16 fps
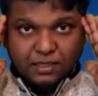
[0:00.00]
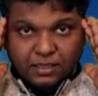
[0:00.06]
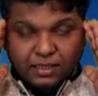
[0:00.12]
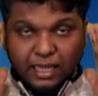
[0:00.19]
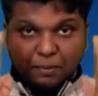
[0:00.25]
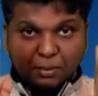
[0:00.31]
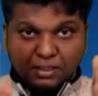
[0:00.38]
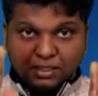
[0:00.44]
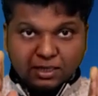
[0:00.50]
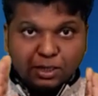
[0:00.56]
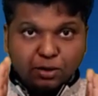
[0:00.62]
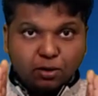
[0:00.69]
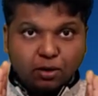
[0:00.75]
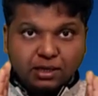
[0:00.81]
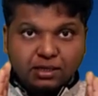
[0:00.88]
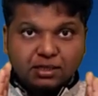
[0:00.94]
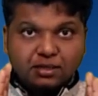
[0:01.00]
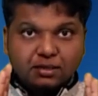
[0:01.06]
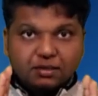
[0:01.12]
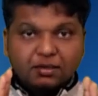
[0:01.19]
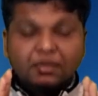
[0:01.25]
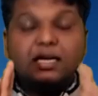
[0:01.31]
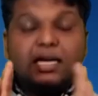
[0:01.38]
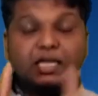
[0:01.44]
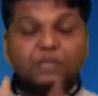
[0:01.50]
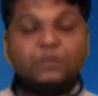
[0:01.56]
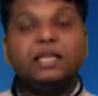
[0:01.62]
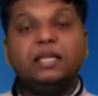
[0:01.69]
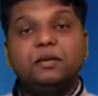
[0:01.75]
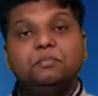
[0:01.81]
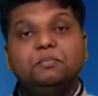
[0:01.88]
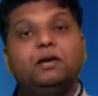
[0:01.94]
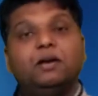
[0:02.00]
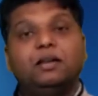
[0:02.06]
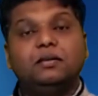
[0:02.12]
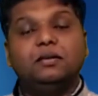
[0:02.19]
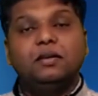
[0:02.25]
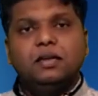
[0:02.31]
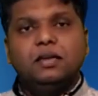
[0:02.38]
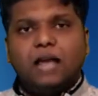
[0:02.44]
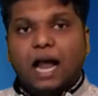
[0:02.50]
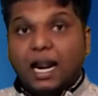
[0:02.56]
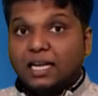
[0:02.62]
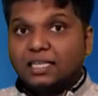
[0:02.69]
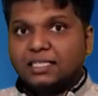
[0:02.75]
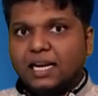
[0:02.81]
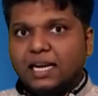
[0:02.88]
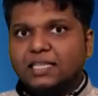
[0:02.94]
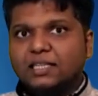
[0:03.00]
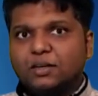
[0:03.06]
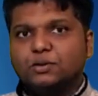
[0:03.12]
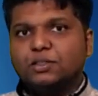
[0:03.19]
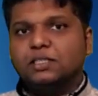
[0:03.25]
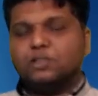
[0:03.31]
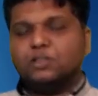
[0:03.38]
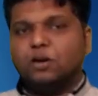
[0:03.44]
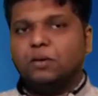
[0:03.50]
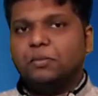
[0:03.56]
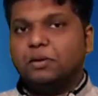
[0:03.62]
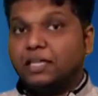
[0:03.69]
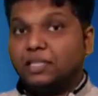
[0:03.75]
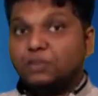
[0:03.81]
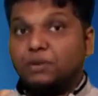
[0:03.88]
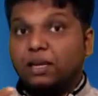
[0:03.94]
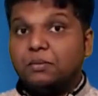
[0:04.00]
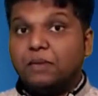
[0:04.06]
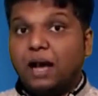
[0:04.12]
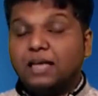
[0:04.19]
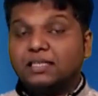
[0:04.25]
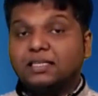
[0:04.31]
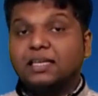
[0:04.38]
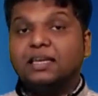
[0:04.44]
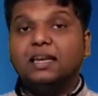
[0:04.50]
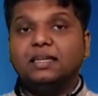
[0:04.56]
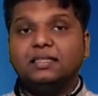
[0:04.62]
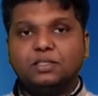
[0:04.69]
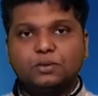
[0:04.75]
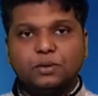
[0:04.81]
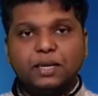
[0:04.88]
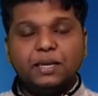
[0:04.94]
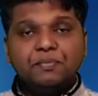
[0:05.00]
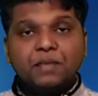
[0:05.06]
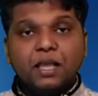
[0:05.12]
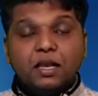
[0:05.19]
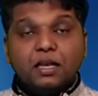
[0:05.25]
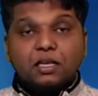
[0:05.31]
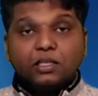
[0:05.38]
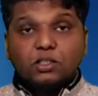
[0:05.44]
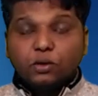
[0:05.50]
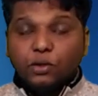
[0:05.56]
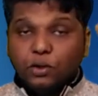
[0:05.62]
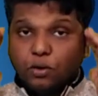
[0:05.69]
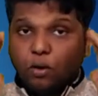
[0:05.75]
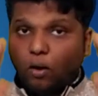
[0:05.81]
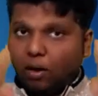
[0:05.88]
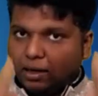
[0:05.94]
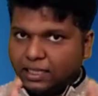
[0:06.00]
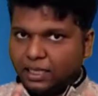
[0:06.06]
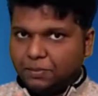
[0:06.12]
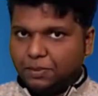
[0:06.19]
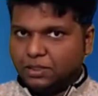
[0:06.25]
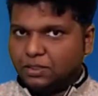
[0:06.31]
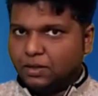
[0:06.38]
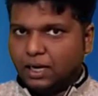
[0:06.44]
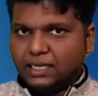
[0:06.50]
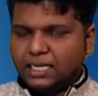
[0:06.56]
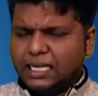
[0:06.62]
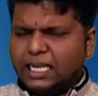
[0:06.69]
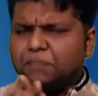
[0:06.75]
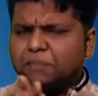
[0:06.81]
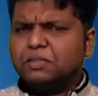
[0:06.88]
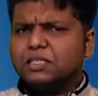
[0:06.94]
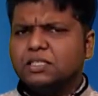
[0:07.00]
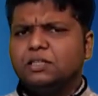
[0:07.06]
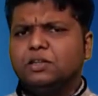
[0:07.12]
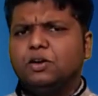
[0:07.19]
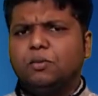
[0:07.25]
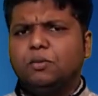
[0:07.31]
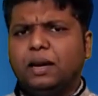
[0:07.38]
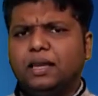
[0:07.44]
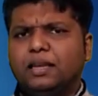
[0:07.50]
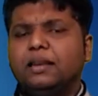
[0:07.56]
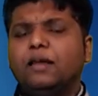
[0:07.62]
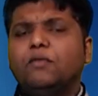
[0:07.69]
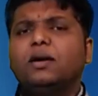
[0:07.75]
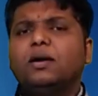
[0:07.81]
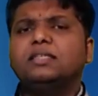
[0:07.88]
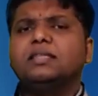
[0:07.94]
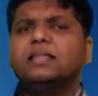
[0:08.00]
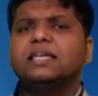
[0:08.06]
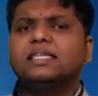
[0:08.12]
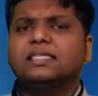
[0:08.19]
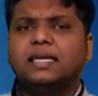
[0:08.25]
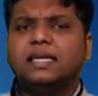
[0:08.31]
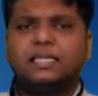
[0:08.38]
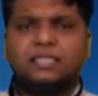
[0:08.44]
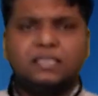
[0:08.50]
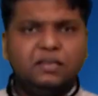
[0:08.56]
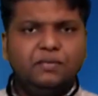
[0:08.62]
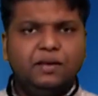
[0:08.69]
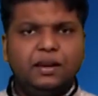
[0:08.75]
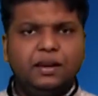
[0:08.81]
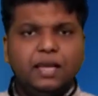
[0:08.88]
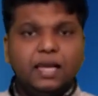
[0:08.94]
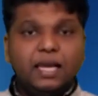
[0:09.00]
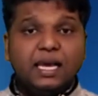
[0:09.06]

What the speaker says: That much did you got it? It's very important. Understanding the question is so important. That's why I'm asking like this, okay? So you got that much, right? Keep this in your mind. Now what is the next sentence given?